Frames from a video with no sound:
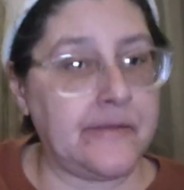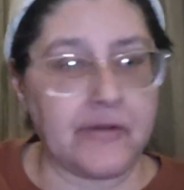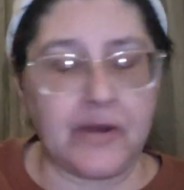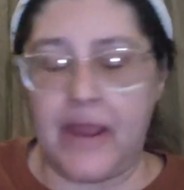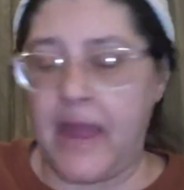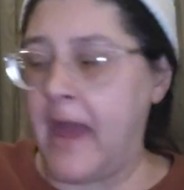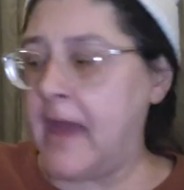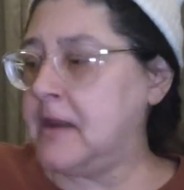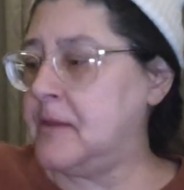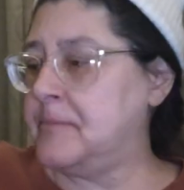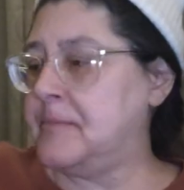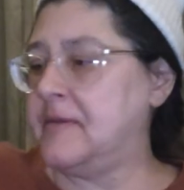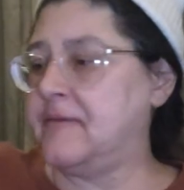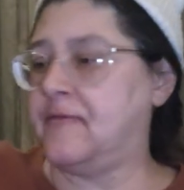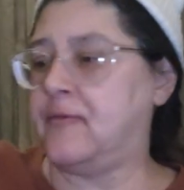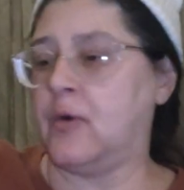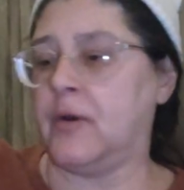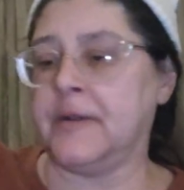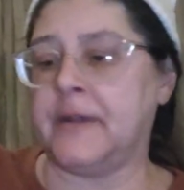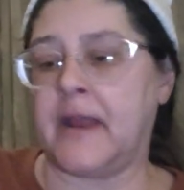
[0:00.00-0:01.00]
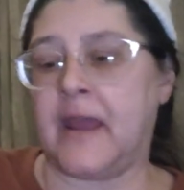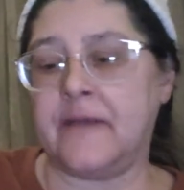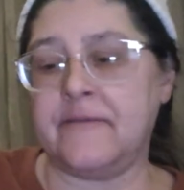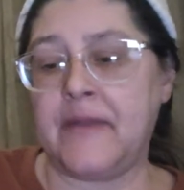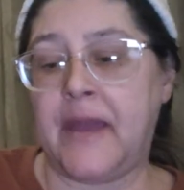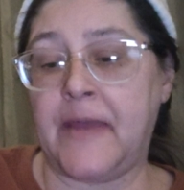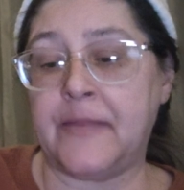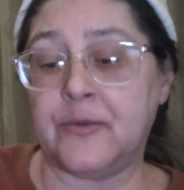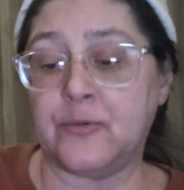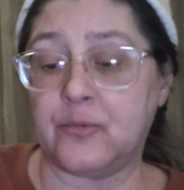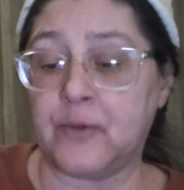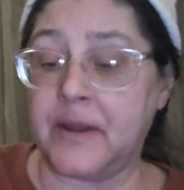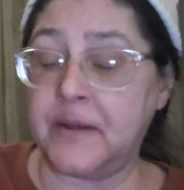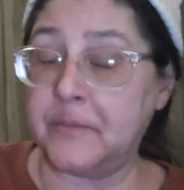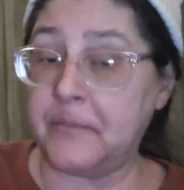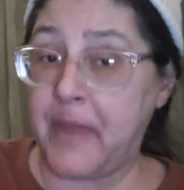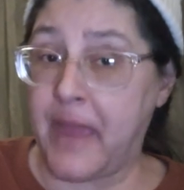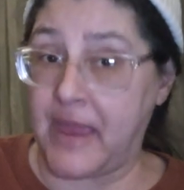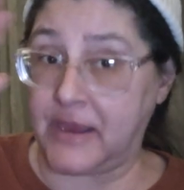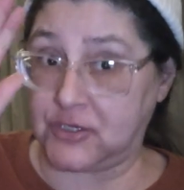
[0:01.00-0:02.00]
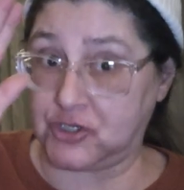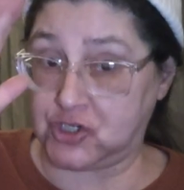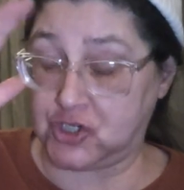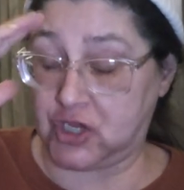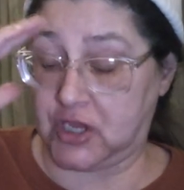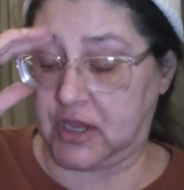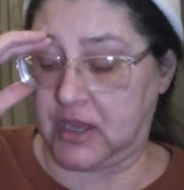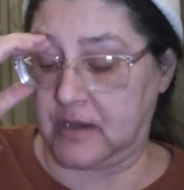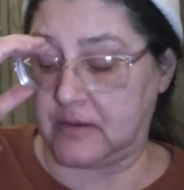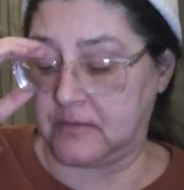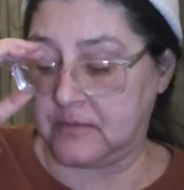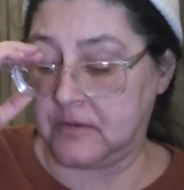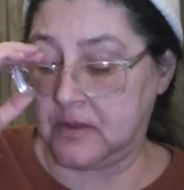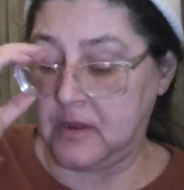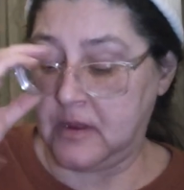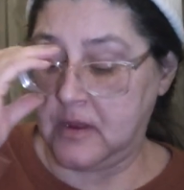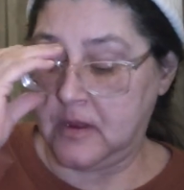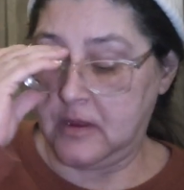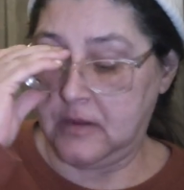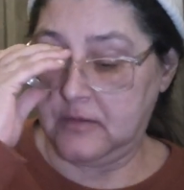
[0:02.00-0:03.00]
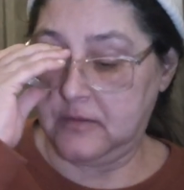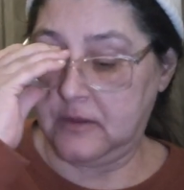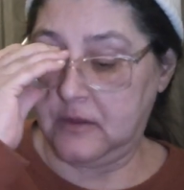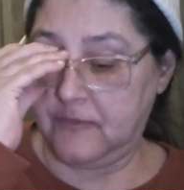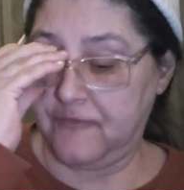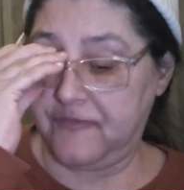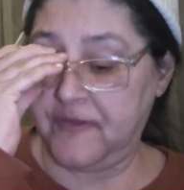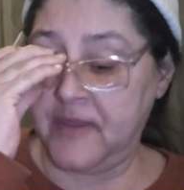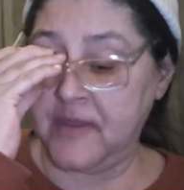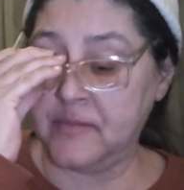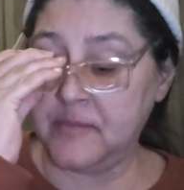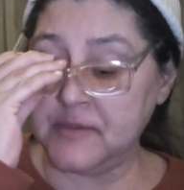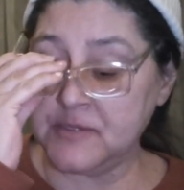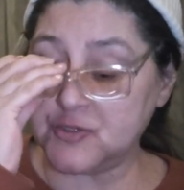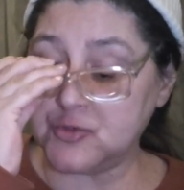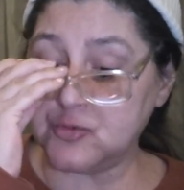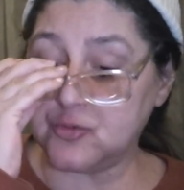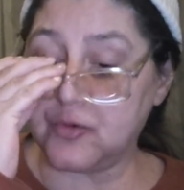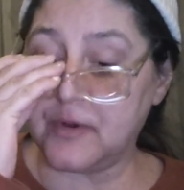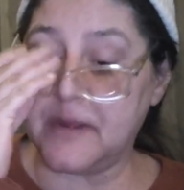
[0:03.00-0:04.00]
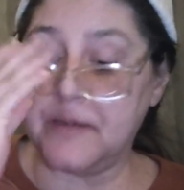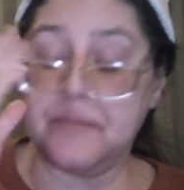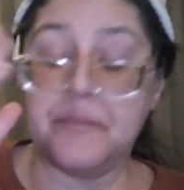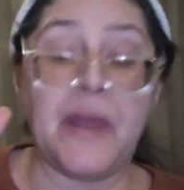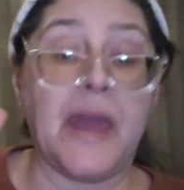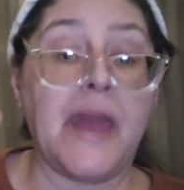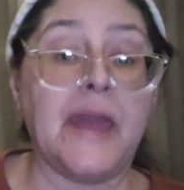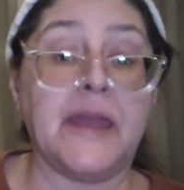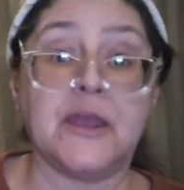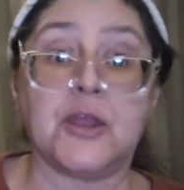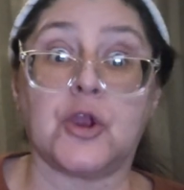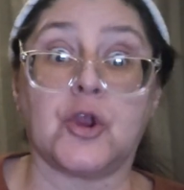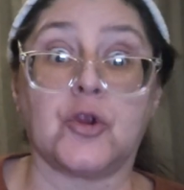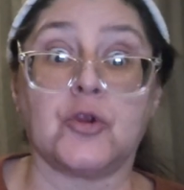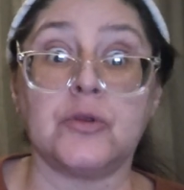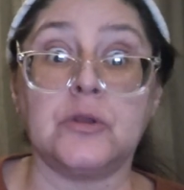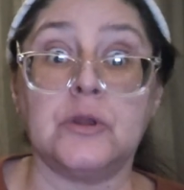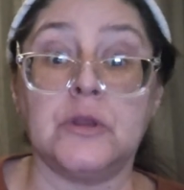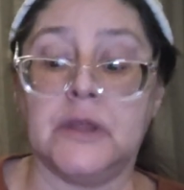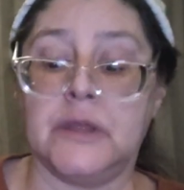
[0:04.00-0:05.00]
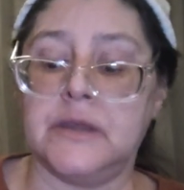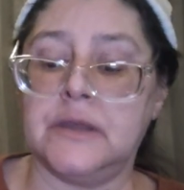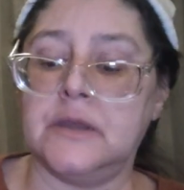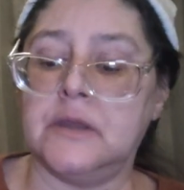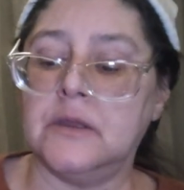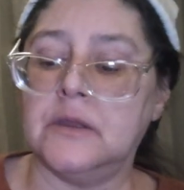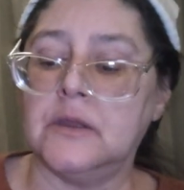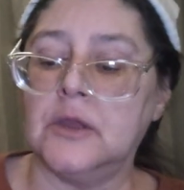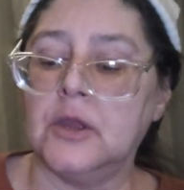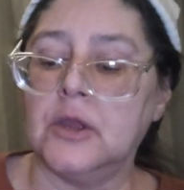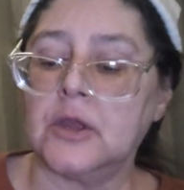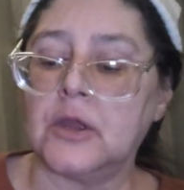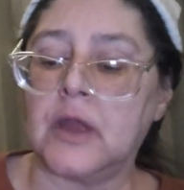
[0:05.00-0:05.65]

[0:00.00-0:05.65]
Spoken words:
Never had it before. Now I've had the red bag chicken, the famous red bag Kirkwood